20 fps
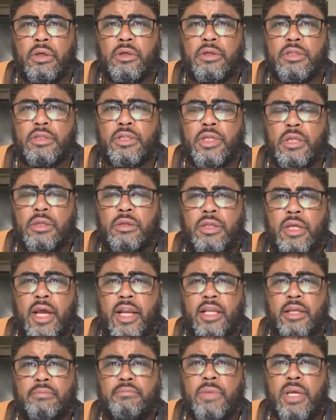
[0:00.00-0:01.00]

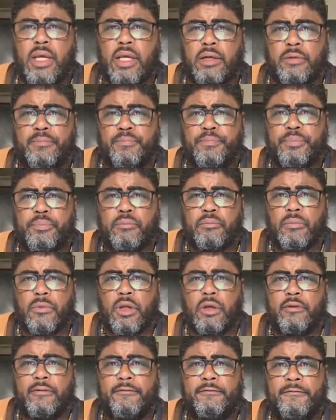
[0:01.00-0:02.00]
synthetic meat,
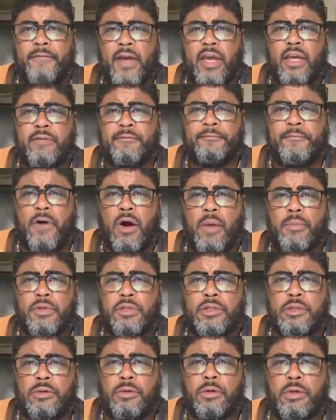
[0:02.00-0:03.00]
fake
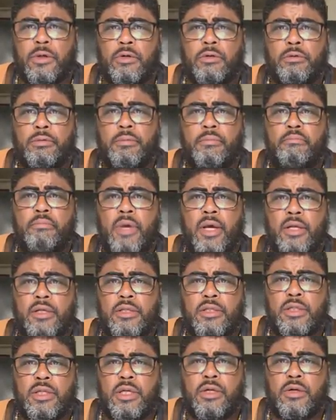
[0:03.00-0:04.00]
pharmaceutical
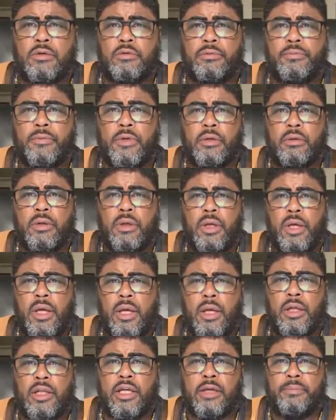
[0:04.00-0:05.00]
medicinal
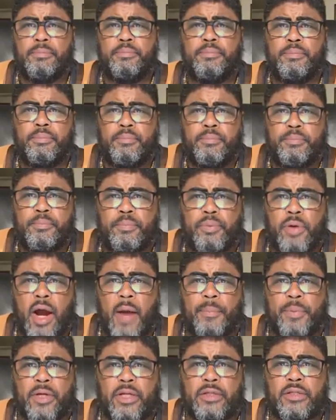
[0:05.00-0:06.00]
healing
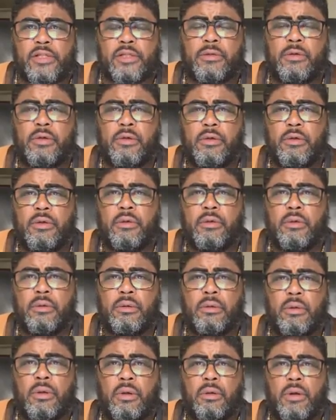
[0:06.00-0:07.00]
properties.
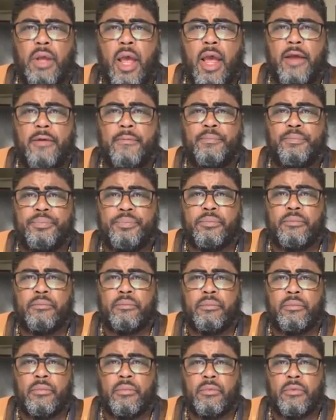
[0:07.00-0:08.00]
Okay?
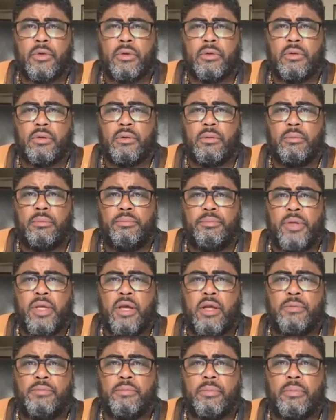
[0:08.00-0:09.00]

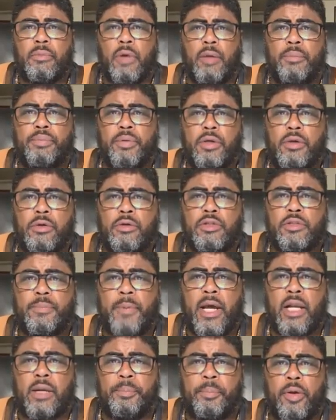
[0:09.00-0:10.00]
Being abused
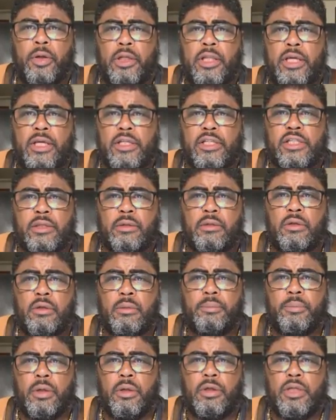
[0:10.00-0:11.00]
by the police,
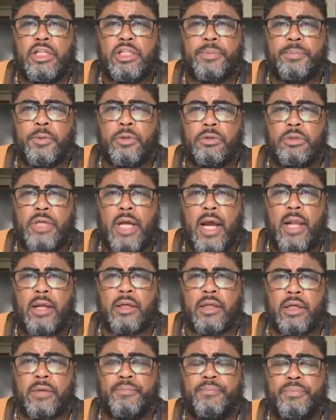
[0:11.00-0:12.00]
police
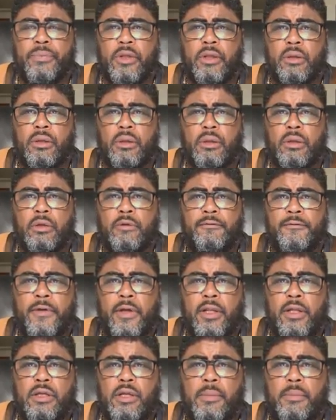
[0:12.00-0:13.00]
brutality,
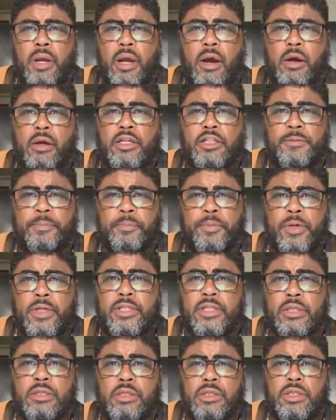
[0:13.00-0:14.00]
filling America's
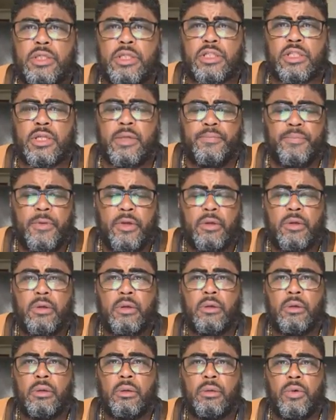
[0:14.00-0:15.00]
prison system
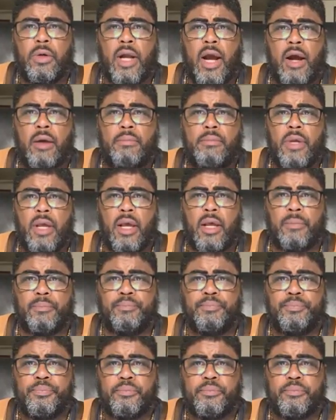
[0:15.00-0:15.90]
with our men,